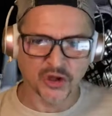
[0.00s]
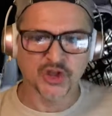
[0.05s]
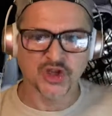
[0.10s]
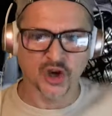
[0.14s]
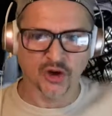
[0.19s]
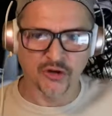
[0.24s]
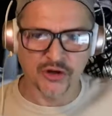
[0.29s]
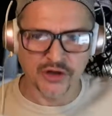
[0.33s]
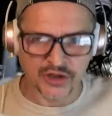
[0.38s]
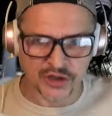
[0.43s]
the
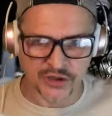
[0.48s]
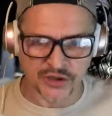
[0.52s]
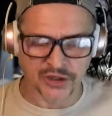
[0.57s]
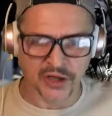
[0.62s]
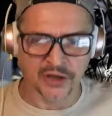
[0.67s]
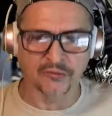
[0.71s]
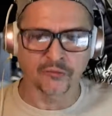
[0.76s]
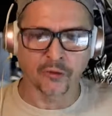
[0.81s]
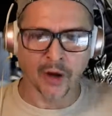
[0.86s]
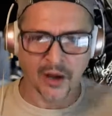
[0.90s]
jury just
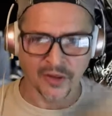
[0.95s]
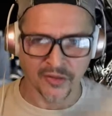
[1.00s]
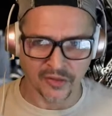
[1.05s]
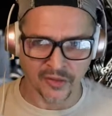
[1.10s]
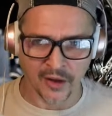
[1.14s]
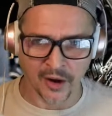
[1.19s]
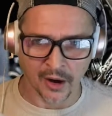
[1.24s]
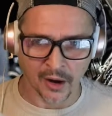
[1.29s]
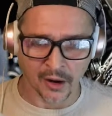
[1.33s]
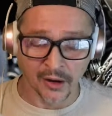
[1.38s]
did right
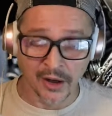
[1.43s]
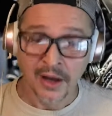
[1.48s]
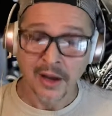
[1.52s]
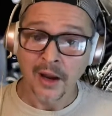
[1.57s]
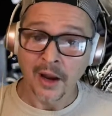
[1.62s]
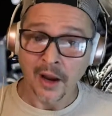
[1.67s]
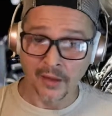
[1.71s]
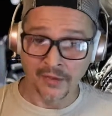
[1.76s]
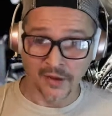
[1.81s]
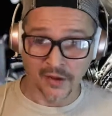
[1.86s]
there
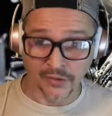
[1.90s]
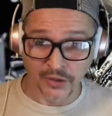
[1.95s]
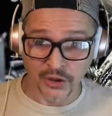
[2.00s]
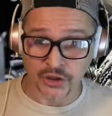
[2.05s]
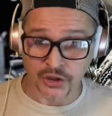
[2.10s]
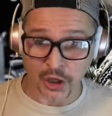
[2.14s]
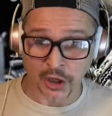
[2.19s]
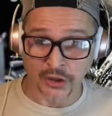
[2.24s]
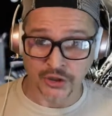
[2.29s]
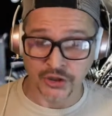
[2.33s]
and then the
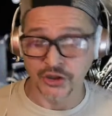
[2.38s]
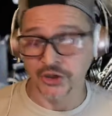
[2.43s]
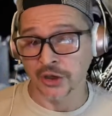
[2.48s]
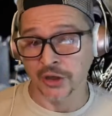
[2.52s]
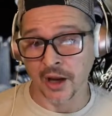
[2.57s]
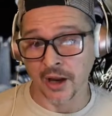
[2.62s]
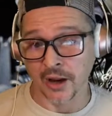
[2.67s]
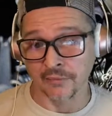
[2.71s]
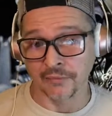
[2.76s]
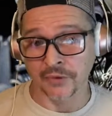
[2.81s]
judge is
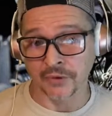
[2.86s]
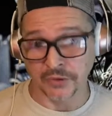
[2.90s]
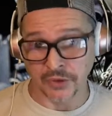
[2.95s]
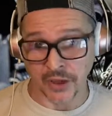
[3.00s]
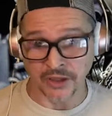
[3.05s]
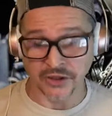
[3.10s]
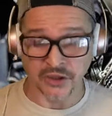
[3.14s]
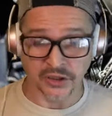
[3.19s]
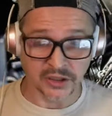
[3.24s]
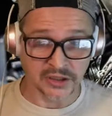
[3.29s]
going to
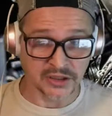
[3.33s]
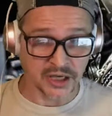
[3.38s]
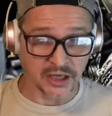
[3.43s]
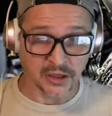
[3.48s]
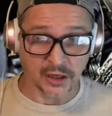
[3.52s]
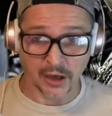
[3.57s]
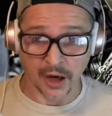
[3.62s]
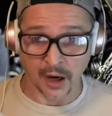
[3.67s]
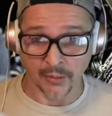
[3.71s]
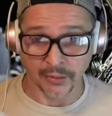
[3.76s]
that's going to
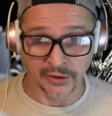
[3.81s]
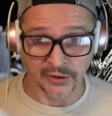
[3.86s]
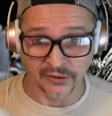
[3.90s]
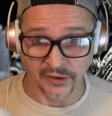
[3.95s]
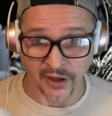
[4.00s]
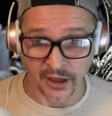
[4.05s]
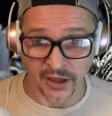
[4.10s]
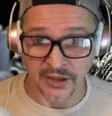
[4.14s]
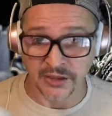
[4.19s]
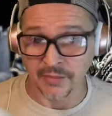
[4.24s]
take a couple of
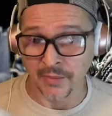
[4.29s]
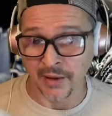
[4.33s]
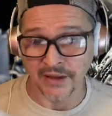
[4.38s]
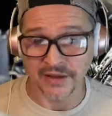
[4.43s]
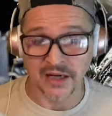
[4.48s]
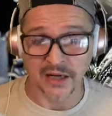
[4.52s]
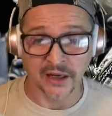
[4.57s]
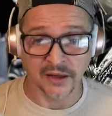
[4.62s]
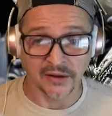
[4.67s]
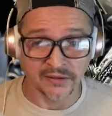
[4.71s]
days it might
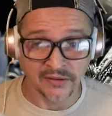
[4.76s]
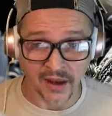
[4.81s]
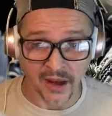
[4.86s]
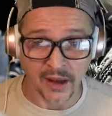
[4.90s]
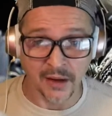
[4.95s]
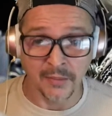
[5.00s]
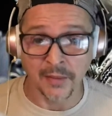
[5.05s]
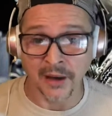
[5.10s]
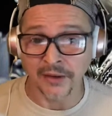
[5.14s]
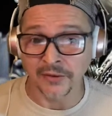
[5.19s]
take a
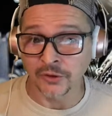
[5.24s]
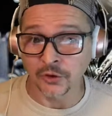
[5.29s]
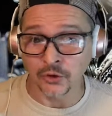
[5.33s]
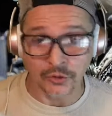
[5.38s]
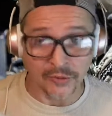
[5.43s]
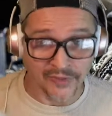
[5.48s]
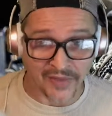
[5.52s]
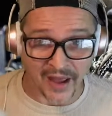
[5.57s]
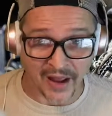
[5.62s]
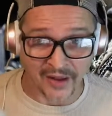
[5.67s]
day might do
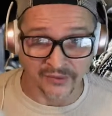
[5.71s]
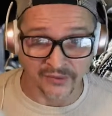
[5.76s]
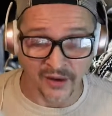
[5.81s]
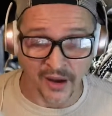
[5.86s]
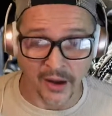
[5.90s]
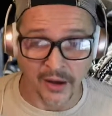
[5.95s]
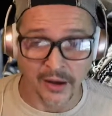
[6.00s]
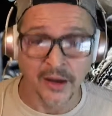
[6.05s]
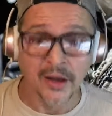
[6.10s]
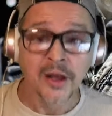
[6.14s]
it that
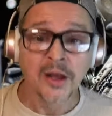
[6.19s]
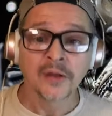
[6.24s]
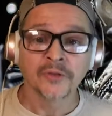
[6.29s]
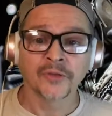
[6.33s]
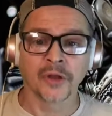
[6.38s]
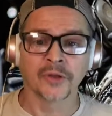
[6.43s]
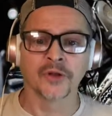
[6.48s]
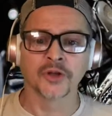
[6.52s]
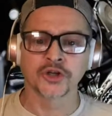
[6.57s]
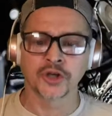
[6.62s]
day
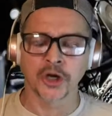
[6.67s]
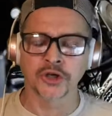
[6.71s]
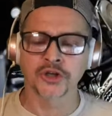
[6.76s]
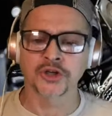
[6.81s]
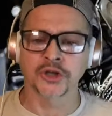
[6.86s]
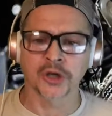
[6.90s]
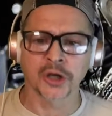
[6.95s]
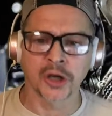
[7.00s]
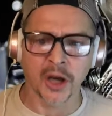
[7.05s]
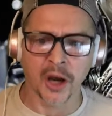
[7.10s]
then the judge
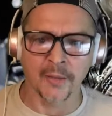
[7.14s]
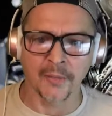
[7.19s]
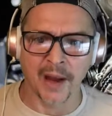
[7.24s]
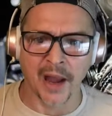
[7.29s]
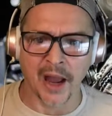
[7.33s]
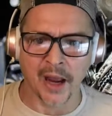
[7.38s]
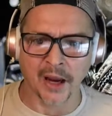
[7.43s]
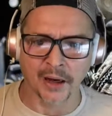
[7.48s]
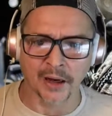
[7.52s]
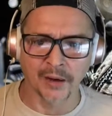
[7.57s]
is going to come
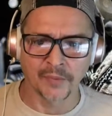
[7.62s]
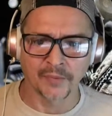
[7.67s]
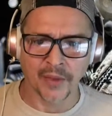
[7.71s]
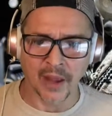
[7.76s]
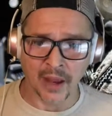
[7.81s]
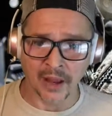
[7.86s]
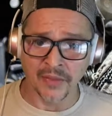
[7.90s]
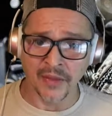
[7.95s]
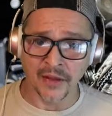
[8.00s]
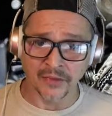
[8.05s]
back
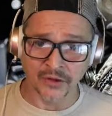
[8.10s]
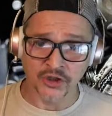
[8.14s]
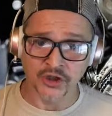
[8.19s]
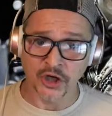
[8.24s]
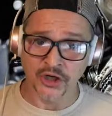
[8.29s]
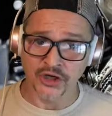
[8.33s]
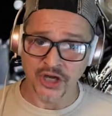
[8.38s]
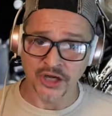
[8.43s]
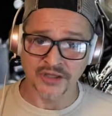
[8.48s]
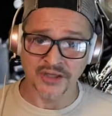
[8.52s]
and then the
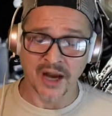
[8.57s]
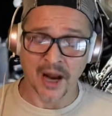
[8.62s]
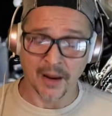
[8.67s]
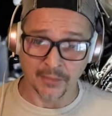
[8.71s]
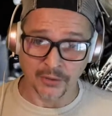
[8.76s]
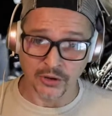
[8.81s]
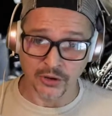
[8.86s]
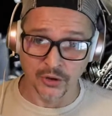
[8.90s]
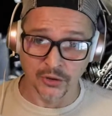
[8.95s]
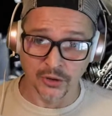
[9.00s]
judge has an
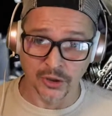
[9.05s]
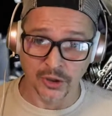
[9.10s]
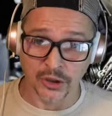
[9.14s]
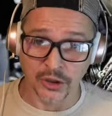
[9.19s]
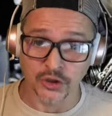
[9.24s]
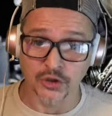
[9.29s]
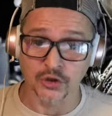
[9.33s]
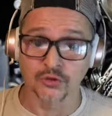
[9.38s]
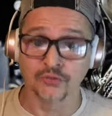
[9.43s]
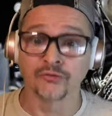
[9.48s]

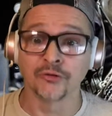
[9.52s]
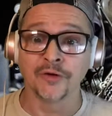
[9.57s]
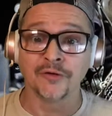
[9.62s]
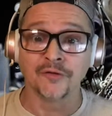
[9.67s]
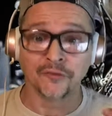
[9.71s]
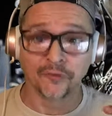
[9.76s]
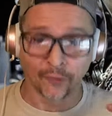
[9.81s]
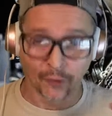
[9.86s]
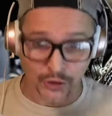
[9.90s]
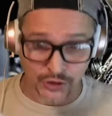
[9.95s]
opportunity to
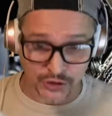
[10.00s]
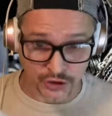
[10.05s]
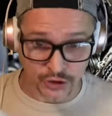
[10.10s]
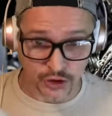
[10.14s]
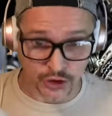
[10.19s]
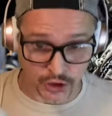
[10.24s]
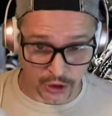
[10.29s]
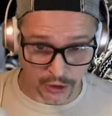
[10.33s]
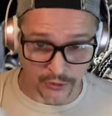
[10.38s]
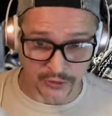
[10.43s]
reverse the
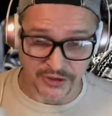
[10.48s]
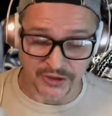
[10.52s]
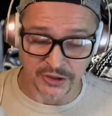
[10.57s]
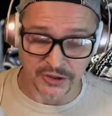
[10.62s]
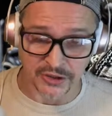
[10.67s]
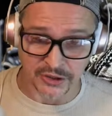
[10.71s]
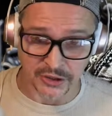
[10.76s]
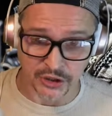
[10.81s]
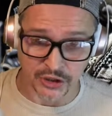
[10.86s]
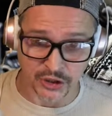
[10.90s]
jury's
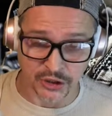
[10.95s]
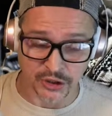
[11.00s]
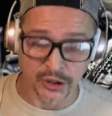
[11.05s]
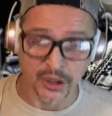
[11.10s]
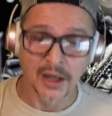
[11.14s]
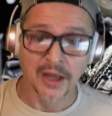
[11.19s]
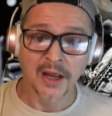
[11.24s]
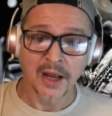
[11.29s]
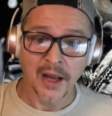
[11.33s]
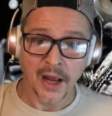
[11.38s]
decision
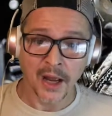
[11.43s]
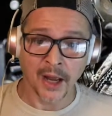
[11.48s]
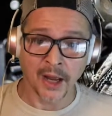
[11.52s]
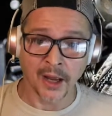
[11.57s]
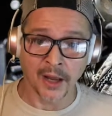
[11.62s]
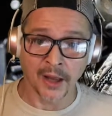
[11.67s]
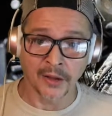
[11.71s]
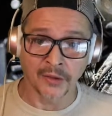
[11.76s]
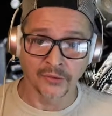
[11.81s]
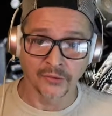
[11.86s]

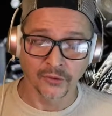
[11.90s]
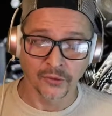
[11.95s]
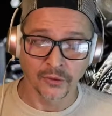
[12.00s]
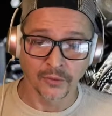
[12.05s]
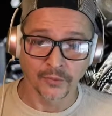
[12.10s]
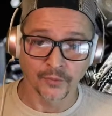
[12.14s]
and